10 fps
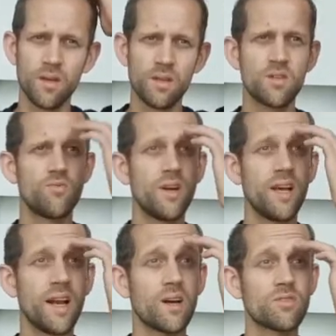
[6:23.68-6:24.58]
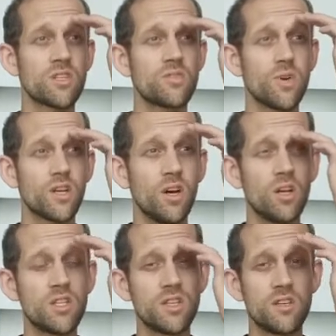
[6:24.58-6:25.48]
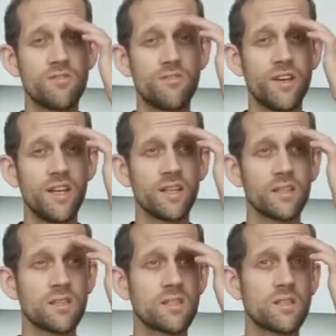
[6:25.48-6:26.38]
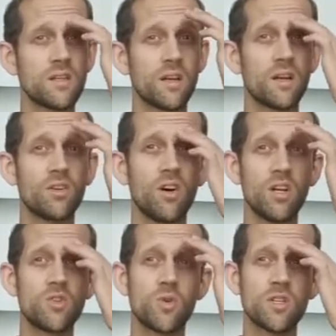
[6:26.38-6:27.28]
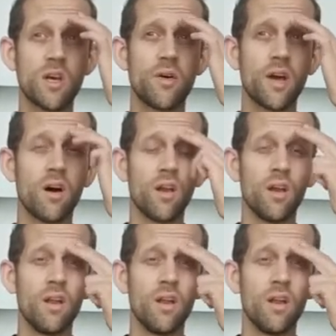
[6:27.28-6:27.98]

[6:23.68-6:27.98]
This really allows us to acknowledge these feelings, acknowledge what's going on,